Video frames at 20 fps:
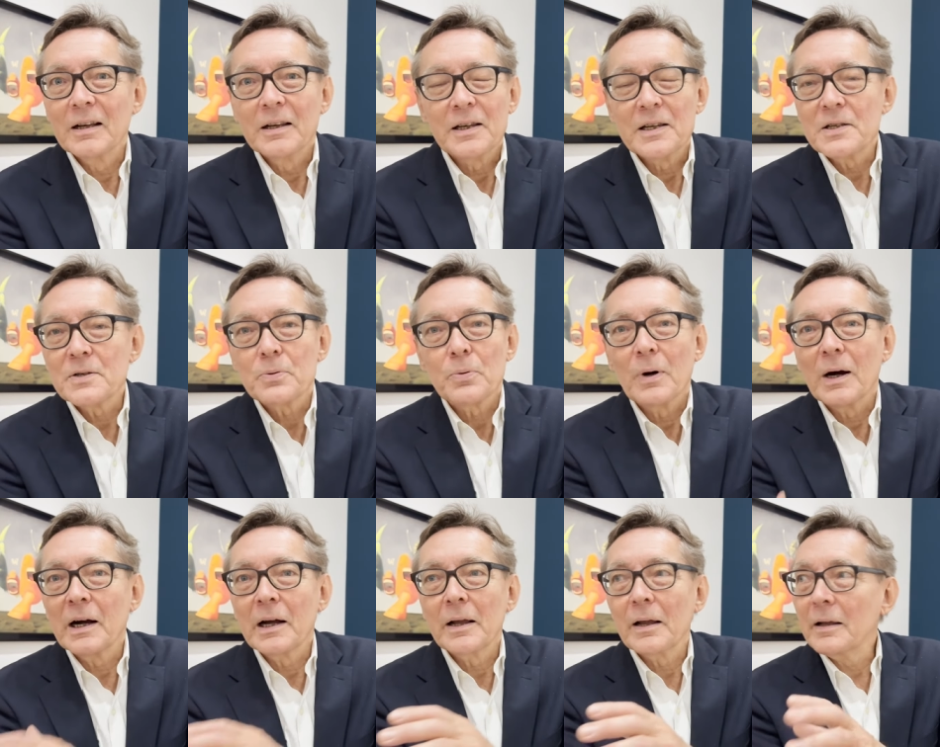It's
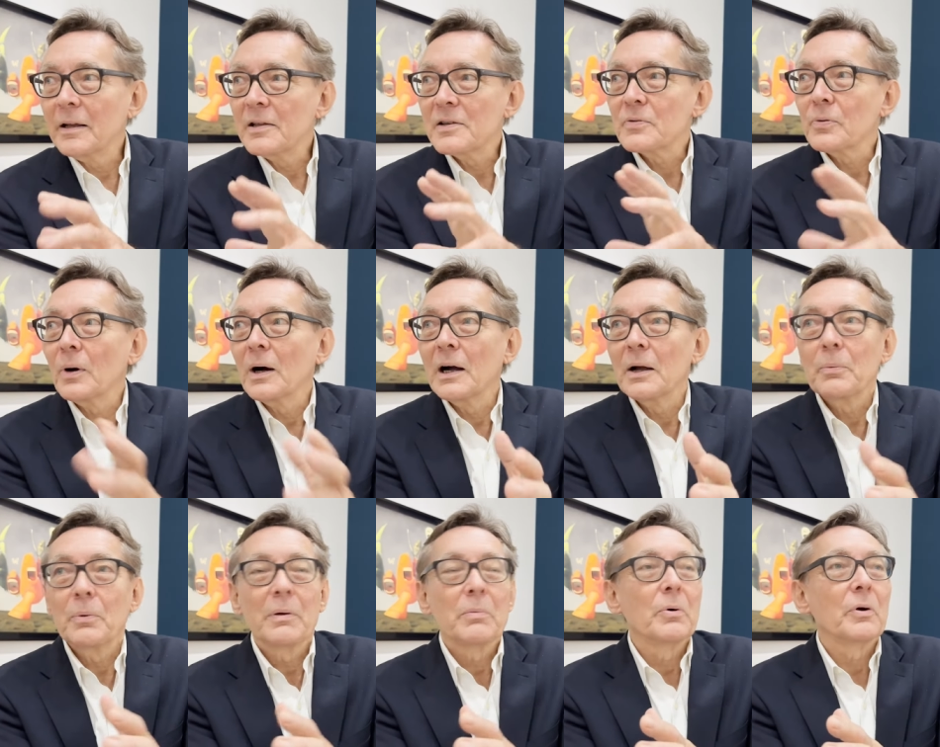why, it's why
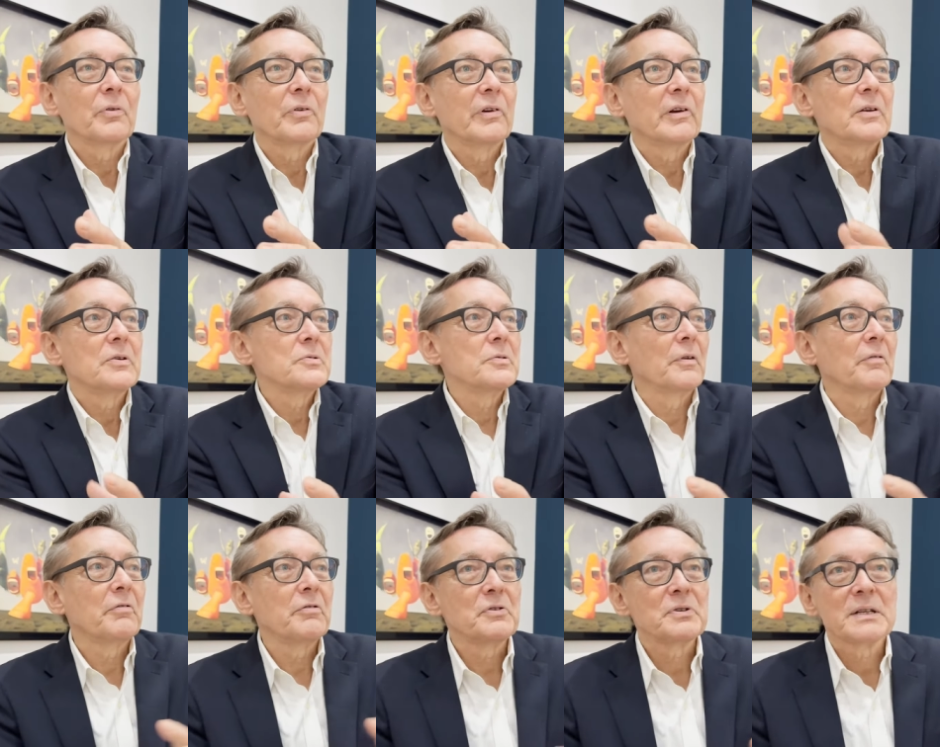we wanted to
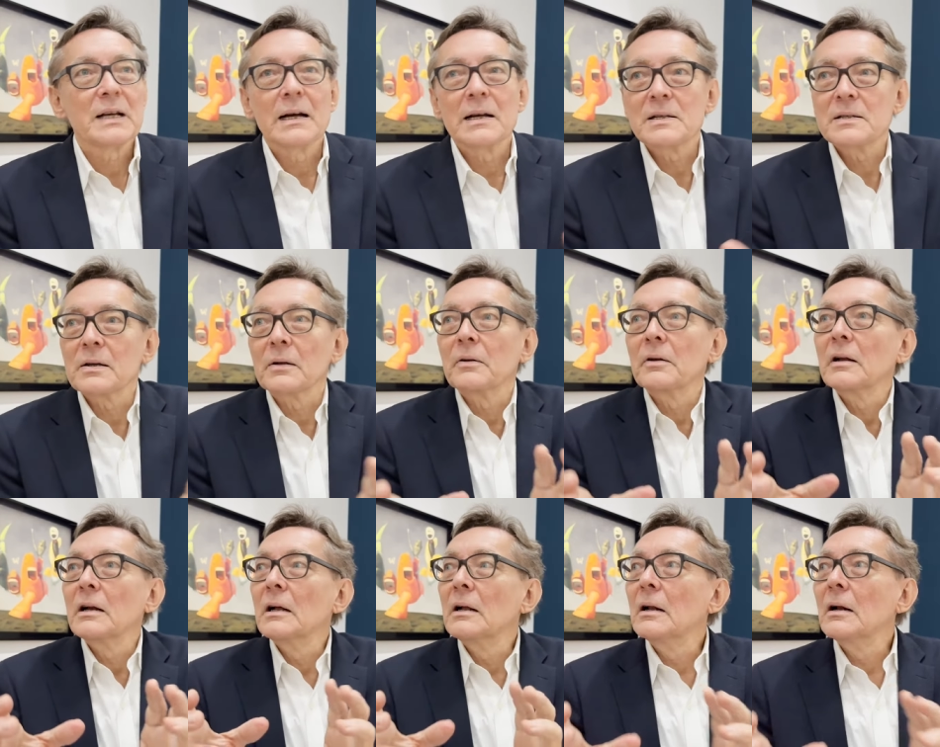emphasize
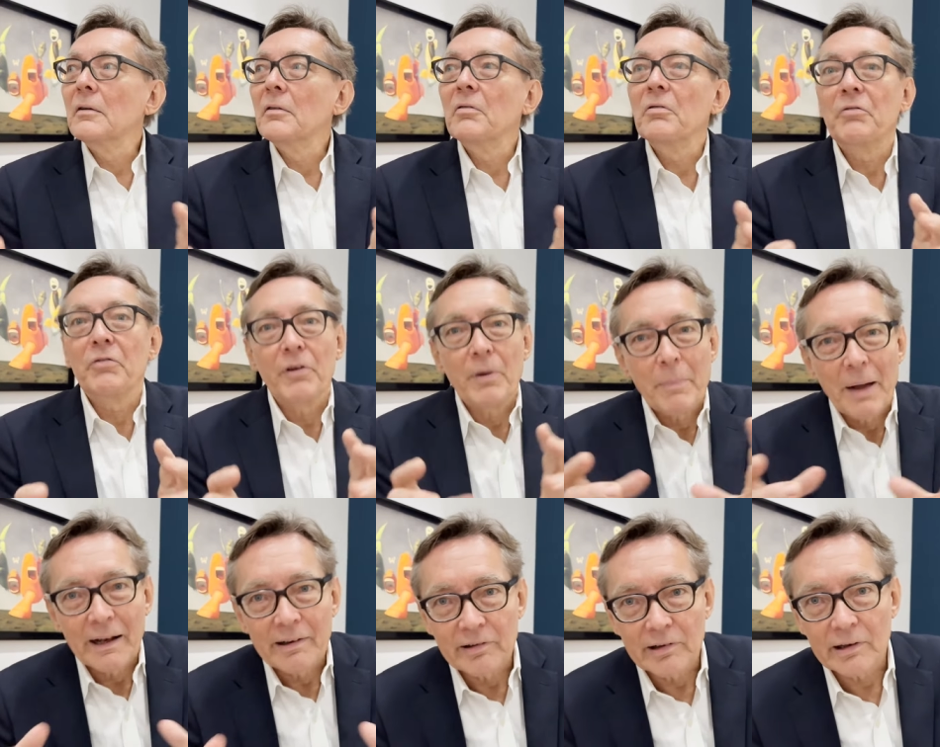on
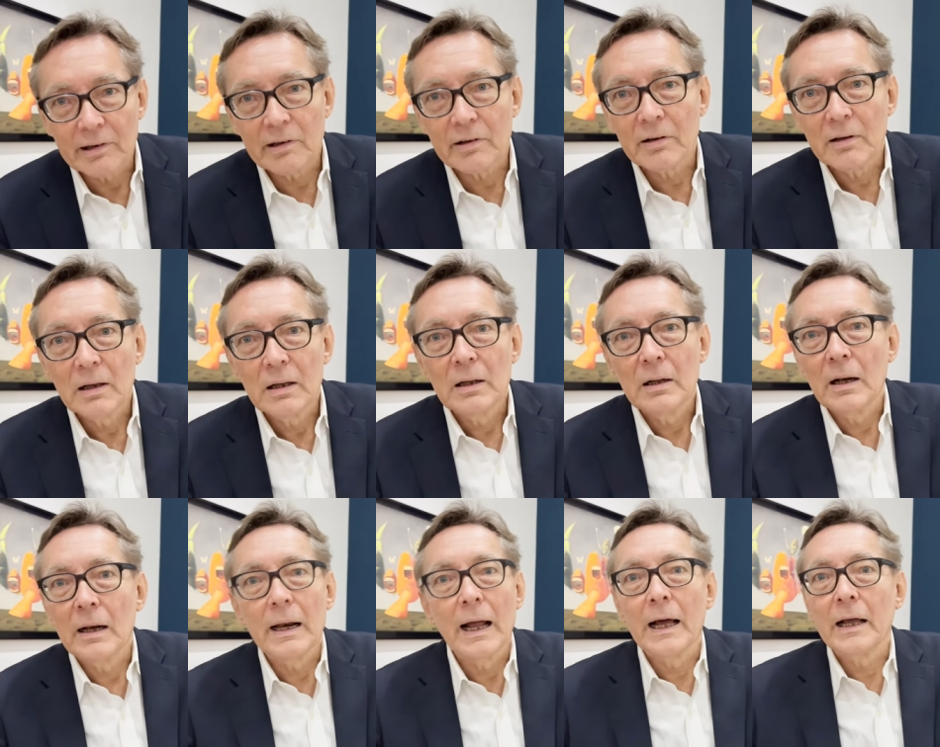thematic,
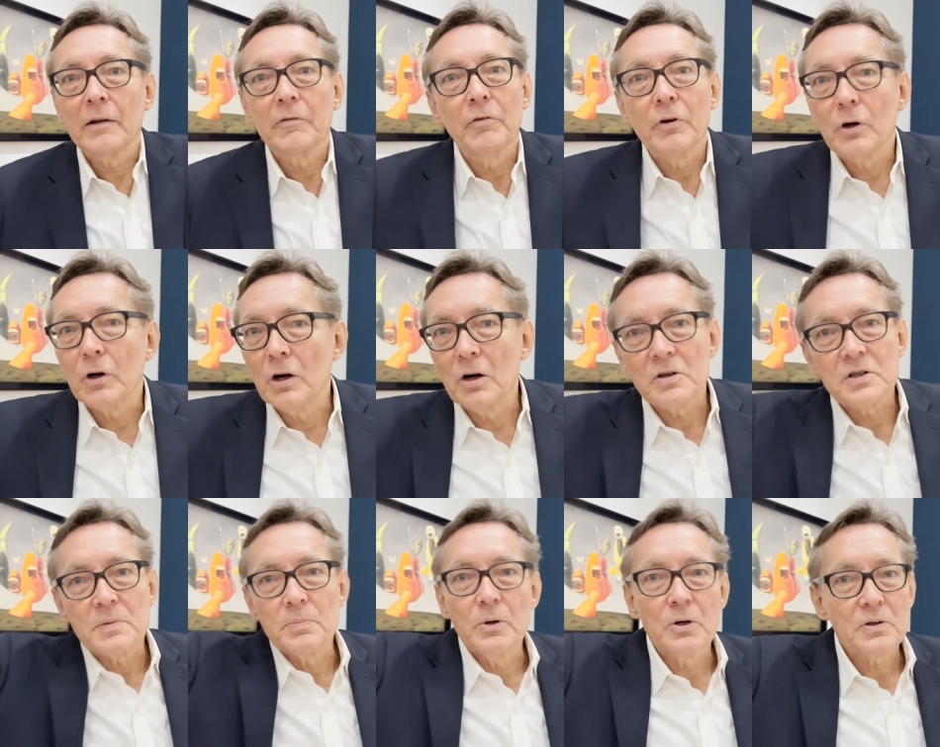like the
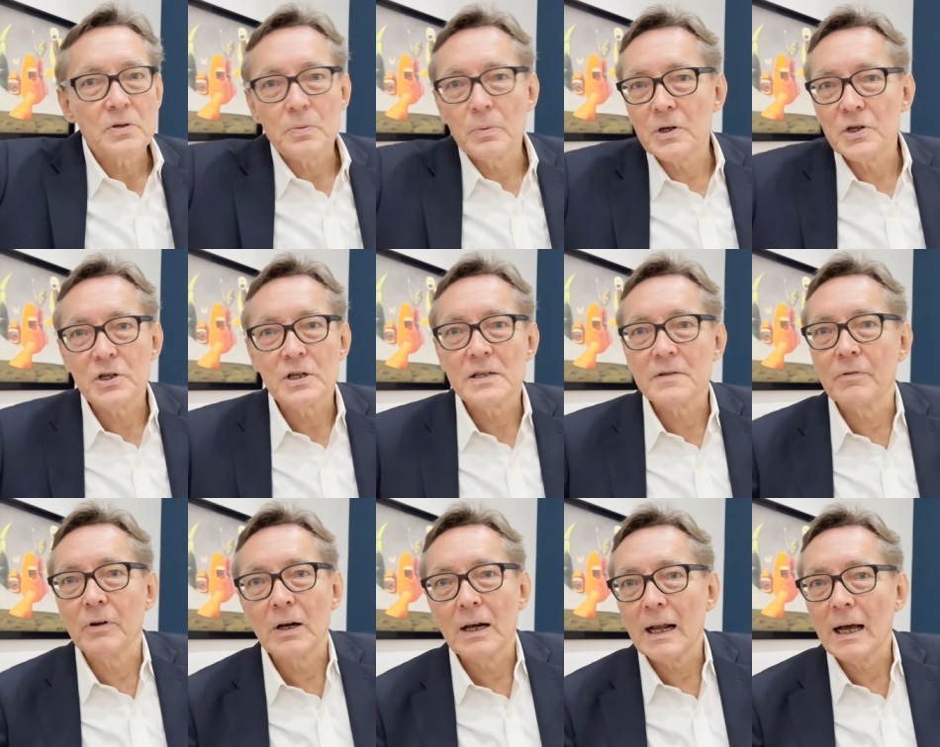cosmos, which is
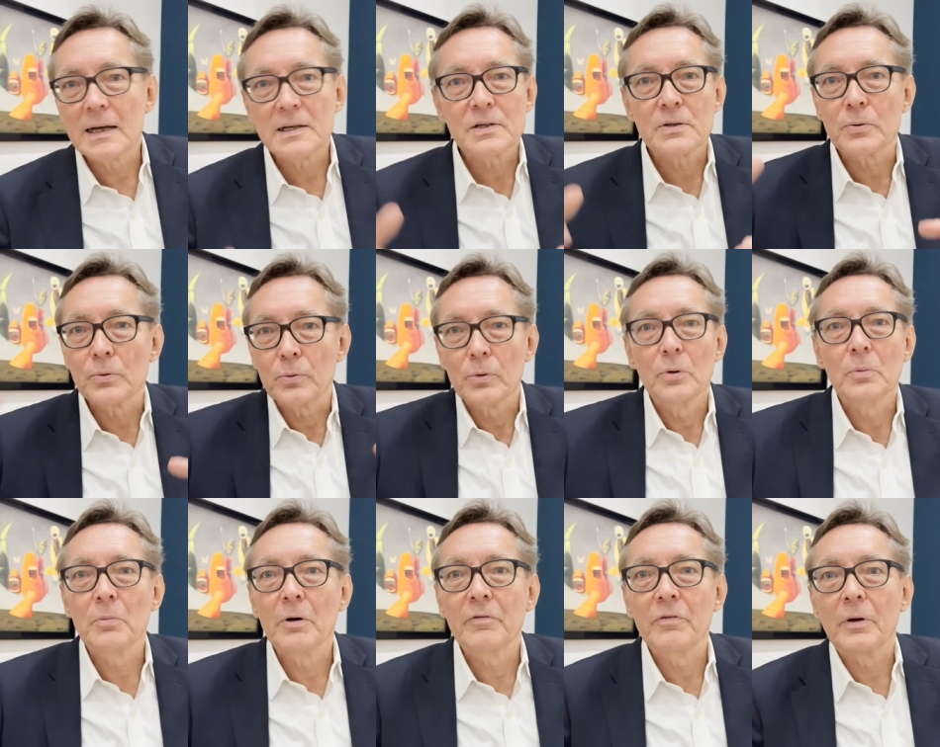the last room.
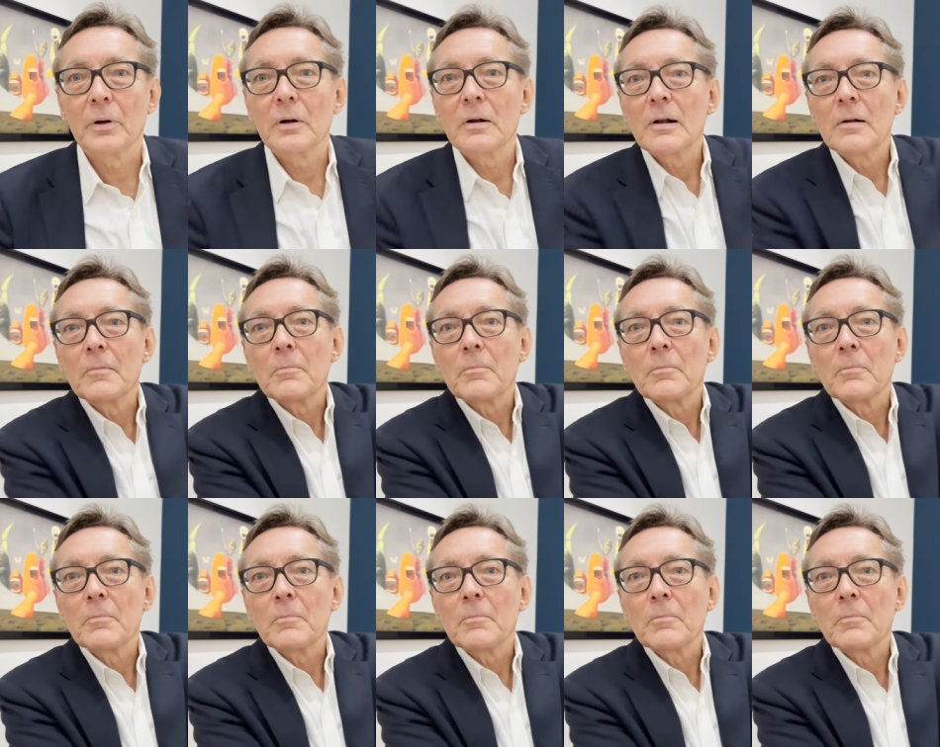Yeah, but is it